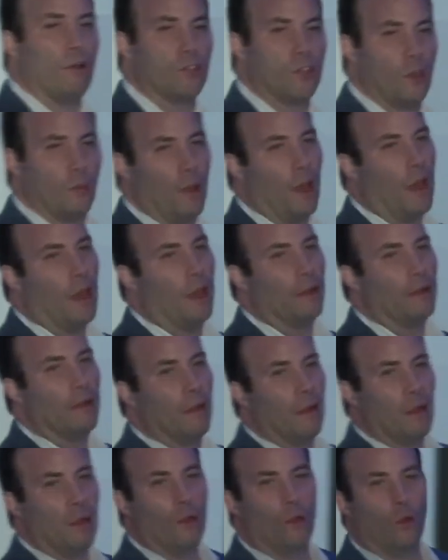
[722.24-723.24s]
the pond.
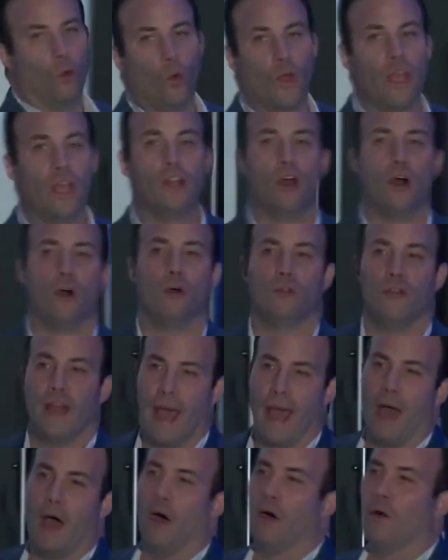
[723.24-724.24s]
We know
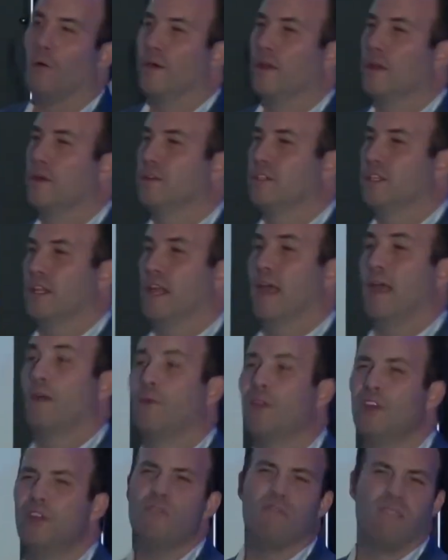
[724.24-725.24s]
now, we know today, and
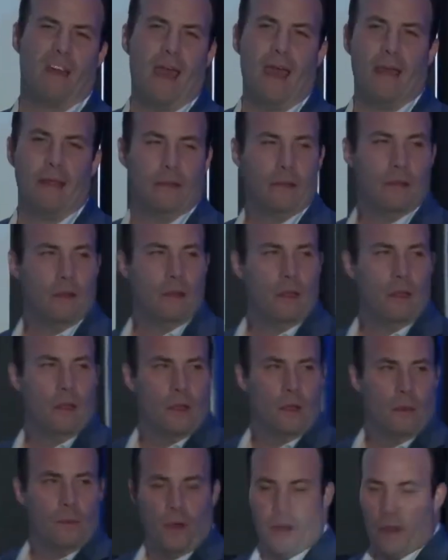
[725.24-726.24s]
we knew then,
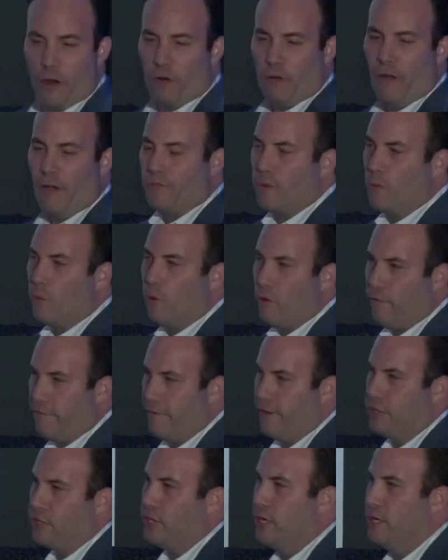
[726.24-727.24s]
but aircraft are more
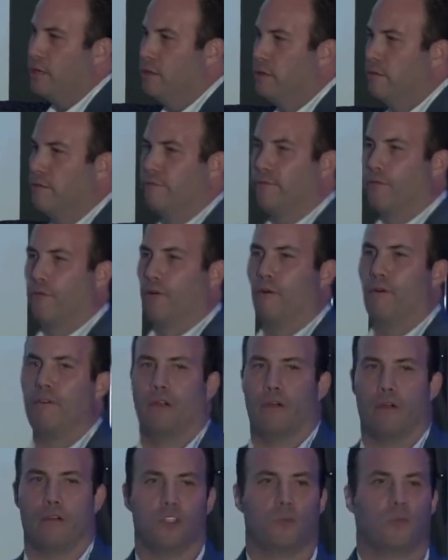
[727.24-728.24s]
efficient for
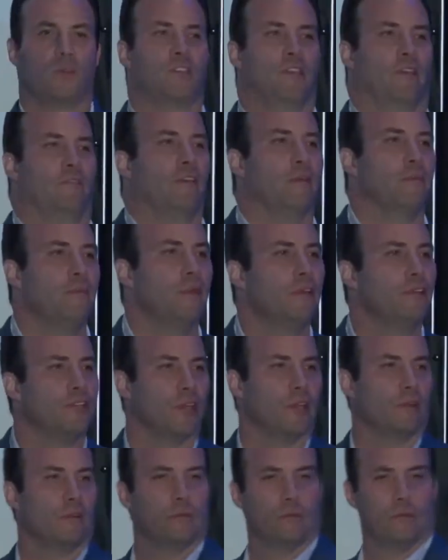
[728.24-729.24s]
their specific
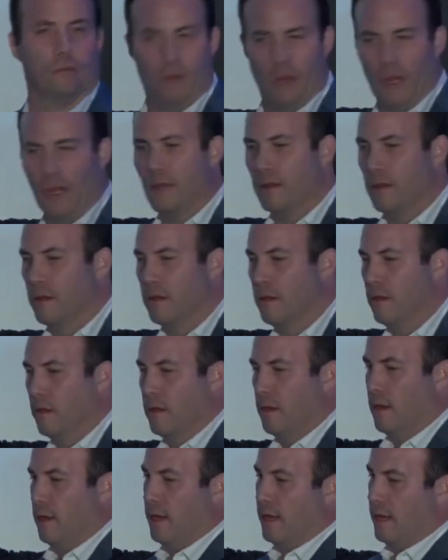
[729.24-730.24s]
mission, right?
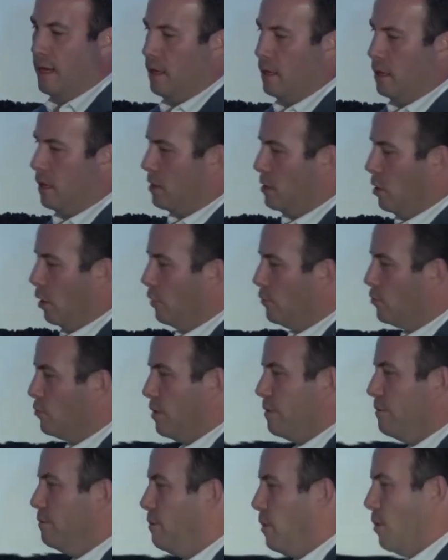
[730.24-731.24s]
A
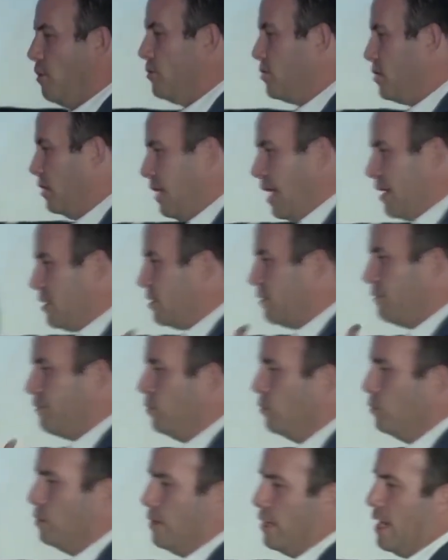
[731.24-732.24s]
Gulfstream burns less
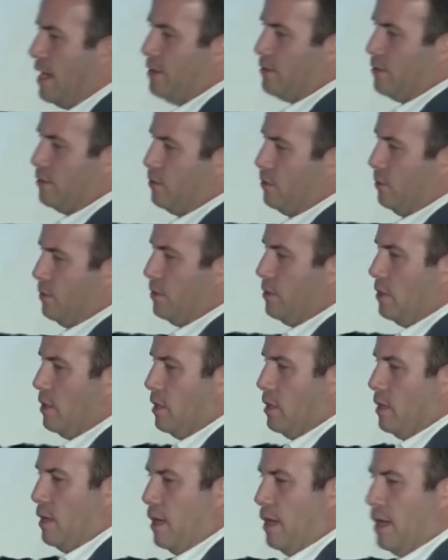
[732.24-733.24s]
fuel at altitude.
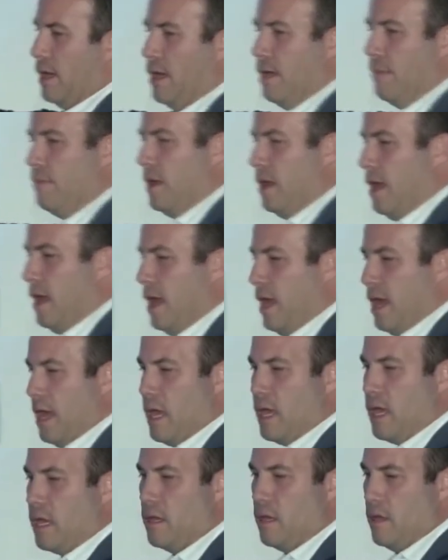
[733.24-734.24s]

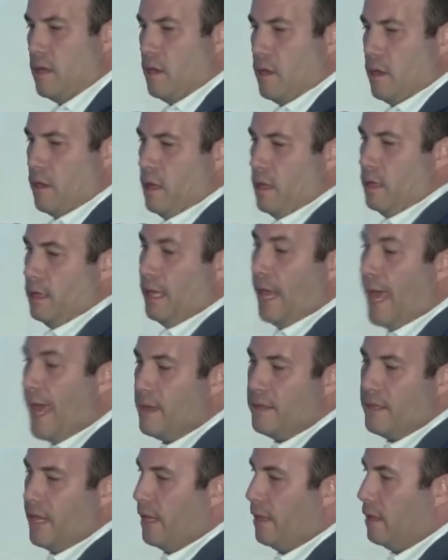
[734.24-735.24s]
A
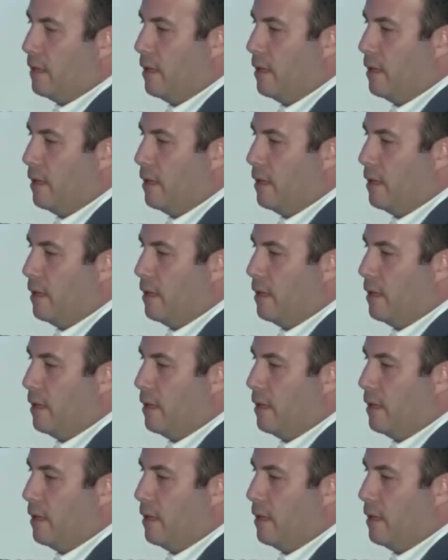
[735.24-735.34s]
landing,